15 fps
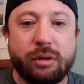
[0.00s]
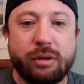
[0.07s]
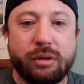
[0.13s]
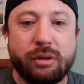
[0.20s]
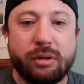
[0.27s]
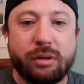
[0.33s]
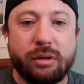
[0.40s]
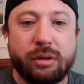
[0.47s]

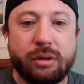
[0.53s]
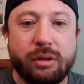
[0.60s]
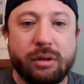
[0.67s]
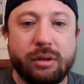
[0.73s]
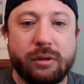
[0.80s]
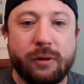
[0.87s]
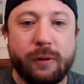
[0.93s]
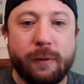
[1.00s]

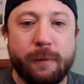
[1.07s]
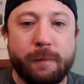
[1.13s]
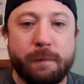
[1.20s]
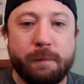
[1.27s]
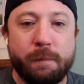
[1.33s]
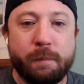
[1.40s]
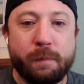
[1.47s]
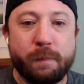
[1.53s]

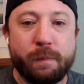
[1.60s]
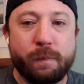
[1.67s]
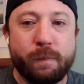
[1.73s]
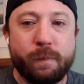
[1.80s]
(silence)